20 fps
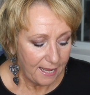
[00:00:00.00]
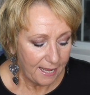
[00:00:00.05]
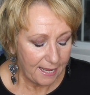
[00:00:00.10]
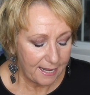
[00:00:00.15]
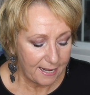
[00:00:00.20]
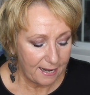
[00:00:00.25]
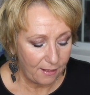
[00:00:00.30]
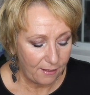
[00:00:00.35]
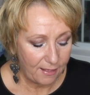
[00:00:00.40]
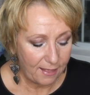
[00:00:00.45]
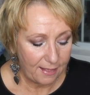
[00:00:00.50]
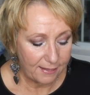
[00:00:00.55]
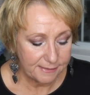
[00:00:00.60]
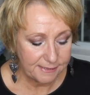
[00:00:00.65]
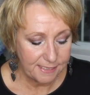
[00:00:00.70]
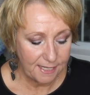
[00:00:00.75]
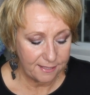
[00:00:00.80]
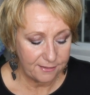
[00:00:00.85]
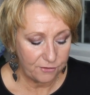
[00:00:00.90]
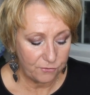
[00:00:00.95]
And I'll, I'll
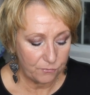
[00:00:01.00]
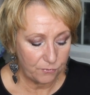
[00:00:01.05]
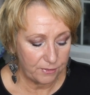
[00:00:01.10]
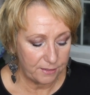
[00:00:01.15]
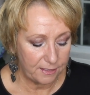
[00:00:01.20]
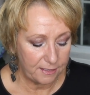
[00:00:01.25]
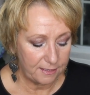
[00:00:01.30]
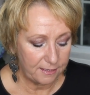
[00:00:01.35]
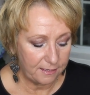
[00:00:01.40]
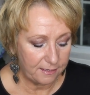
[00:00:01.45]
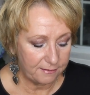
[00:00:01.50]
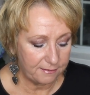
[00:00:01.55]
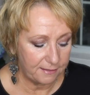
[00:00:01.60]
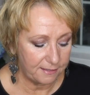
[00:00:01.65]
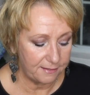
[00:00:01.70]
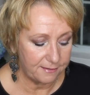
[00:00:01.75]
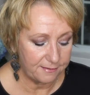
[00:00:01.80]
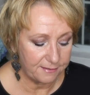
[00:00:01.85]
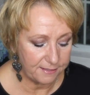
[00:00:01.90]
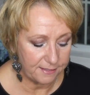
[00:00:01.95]
tell you the,
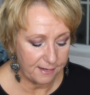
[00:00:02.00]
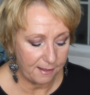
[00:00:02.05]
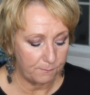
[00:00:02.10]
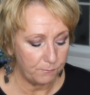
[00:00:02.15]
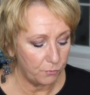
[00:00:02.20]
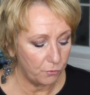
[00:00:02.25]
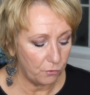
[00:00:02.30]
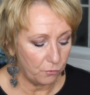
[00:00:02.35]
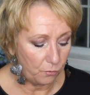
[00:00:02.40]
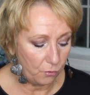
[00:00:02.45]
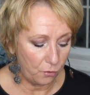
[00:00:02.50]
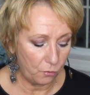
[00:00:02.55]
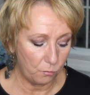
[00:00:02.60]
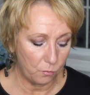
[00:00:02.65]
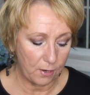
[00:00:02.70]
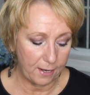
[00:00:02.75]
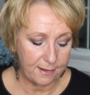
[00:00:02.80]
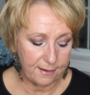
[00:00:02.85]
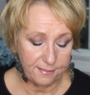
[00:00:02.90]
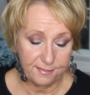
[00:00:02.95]
the, the number
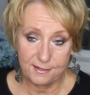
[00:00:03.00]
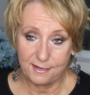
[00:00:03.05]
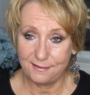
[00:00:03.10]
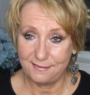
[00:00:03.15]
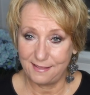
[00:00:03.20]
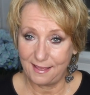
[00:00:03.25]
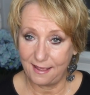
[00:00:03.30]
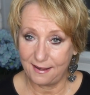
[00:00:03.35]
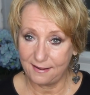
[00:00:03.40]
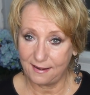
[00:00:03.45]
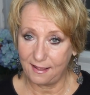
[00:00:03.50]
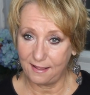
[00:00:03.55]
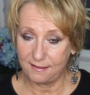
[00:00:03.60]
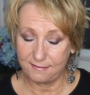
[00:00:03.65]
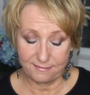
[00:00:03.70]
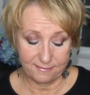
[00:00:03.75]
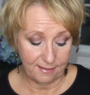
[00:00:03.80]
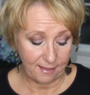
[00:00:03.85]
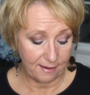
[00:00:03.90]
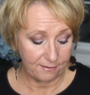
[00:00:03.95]
one thing that,
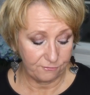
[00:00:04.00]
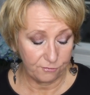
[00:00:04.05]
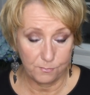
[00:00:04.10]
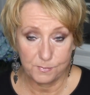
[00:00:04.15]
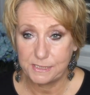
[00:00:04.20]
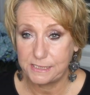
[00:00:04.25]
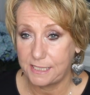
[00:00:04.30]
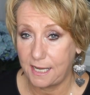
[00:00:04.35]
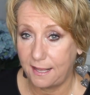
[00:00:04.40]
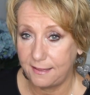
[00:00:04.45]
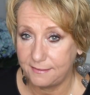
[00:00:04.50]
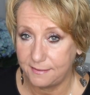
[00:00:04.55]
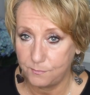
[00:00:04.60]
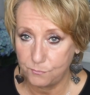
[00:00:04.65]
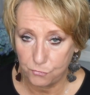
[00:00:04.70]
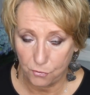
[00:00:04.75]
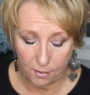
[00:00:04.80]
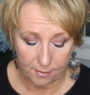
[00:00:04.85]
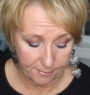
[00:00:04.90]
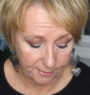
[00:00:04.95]
aside from
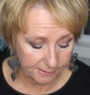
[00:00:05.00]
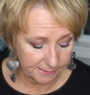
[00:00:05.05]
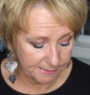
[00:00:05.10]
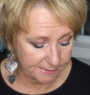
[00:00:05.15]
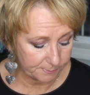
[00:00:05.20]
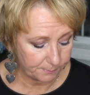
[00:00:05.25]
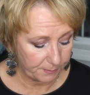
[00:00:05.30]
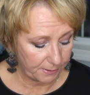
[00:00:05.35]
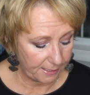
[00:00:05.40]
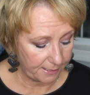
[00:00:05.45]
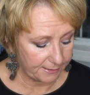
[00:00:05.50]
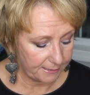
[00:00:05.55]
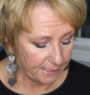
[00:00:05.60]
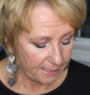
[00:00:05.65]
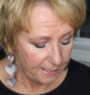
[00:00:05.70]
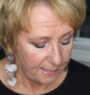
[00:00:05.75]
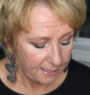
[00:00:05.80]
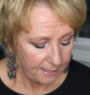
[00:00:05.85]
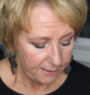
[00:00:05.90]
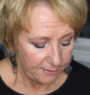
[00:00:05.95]
styling products, but
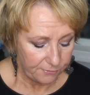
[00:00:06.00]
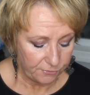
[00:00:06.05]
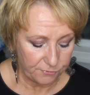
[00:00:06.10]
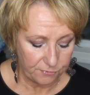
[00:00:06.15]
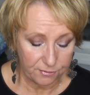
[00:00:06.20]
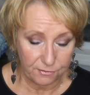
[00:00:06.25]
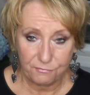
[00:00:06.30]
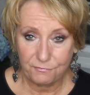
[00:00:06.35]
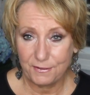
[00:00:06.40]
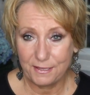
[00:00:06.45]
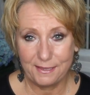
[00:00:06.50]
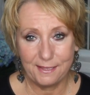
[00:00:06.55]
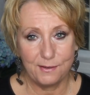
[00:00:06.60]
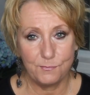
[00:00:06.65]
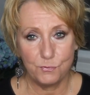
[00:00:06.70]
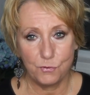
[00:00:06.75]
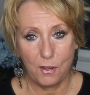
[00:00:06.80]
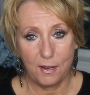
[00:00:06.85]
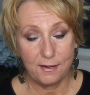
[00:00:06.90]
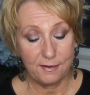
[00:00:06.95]
the
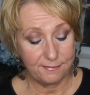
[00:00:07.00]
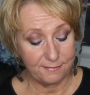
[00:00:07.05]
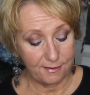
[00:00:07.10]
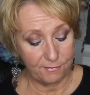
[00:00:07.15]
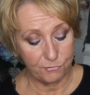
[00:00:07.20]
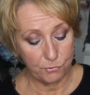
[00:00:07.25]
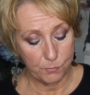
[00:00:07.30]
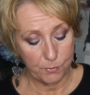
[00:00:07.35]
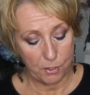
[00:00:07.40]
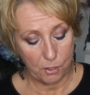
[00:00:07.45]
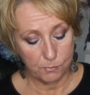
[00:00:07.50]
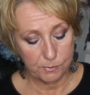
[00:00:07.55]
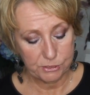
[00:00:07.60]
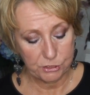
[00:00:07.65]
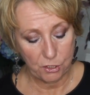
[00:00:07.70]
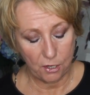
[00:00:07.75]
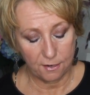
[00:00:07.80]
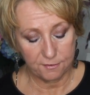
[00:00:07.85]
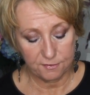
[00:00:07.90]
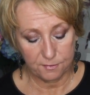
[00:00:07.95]
fill-in products, everyone
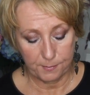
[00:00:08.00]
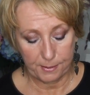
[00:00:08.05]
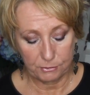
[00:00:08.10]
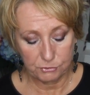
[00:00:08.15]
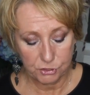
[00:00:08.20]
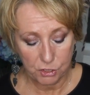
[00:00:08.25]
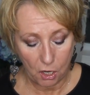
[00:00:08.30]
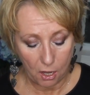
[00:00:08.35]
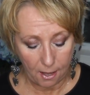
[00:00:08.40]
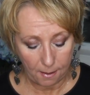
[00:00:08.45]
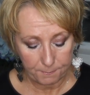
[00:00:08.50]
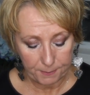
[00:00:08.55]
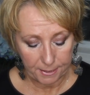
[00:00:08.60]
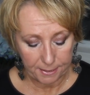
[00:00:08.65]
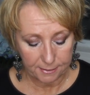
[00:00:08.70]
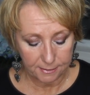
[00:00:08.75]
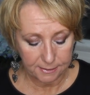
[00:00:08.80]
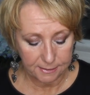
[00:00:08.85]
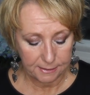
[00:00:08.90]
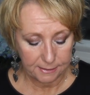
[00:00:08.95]
always talks about
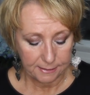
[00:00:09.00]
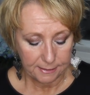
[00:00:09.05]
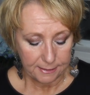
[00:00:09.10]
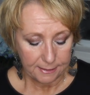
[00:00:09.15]
Toppik,